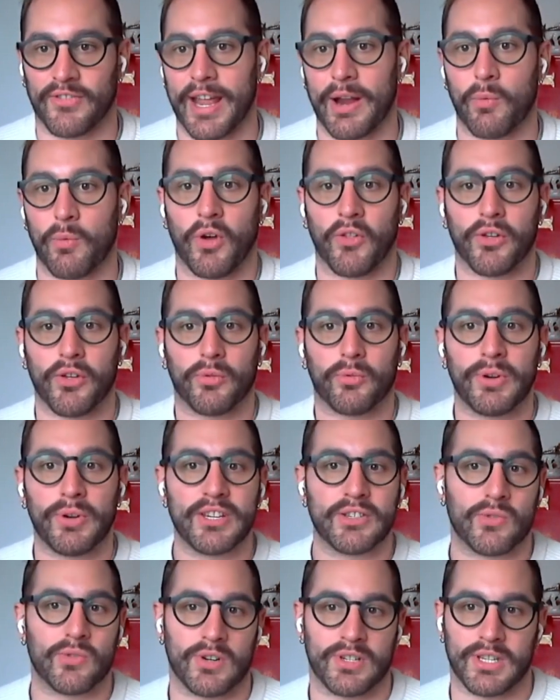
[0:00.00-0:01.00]
like, well, the
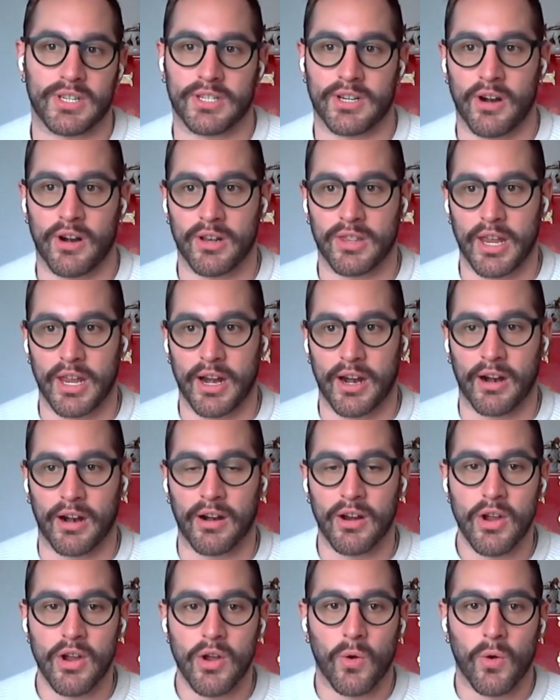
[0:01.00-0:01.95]
resources aren't there,